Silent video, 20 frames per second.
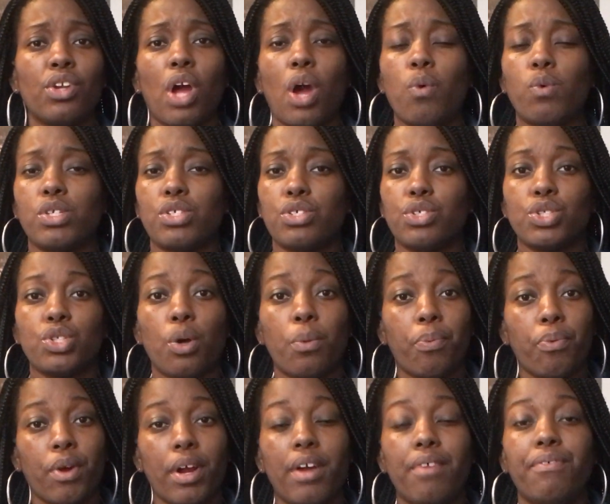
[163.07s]
I was just so
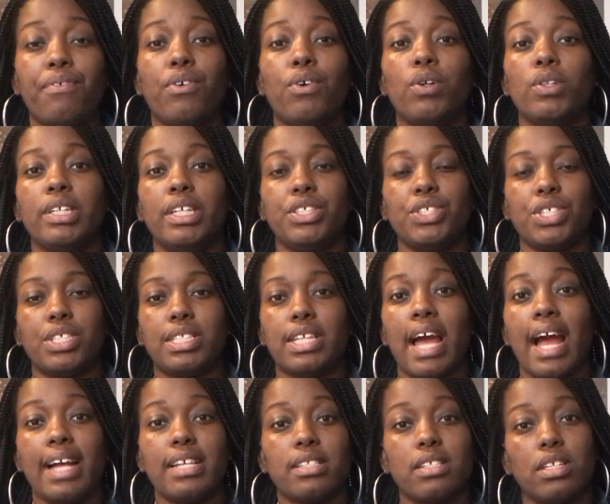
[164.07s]
prayerful and just
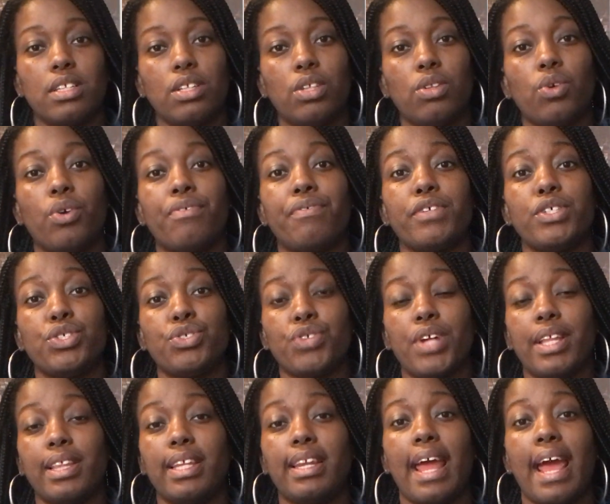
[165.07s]
asking the Lord for
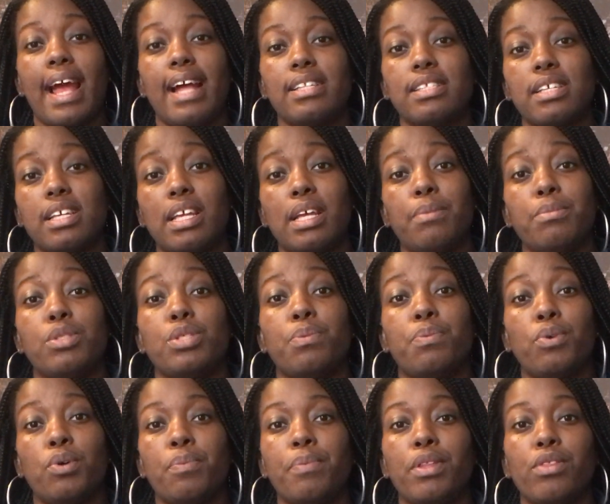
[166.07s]
strength and asking him to
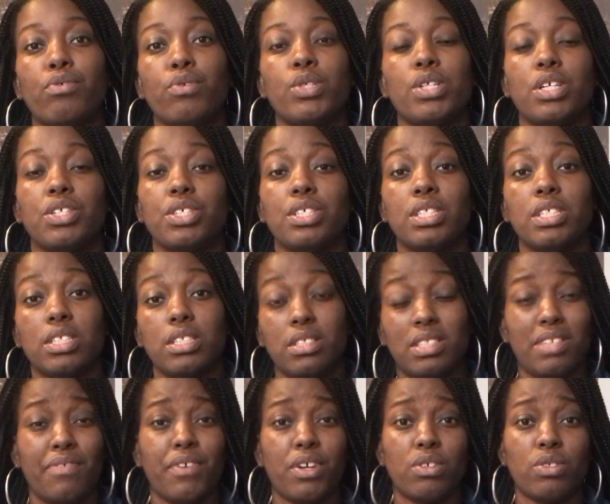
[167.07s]
pull me through such a
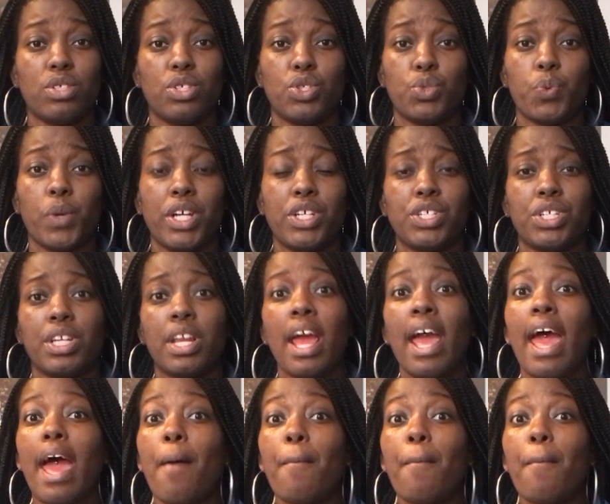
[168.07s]
difficult situation,